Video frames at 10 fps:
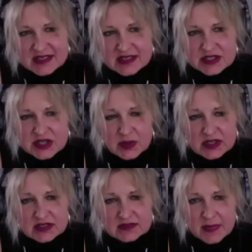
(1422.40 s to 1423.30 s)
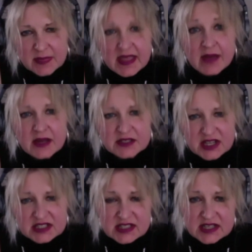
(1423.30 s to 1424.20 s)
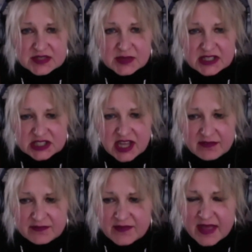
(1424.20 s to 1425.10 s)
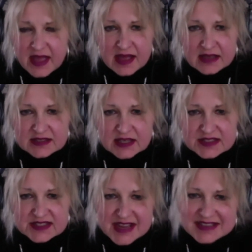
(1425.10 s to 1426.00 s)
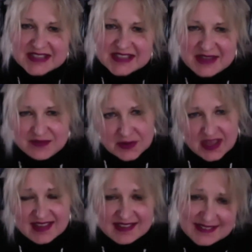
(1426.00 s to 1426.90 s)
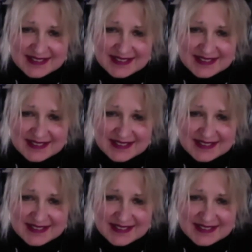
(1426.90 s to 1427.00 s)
So, thanks, we'll, yeah, I'll talk to you next week, Jeff. And uh, stay safe, okay?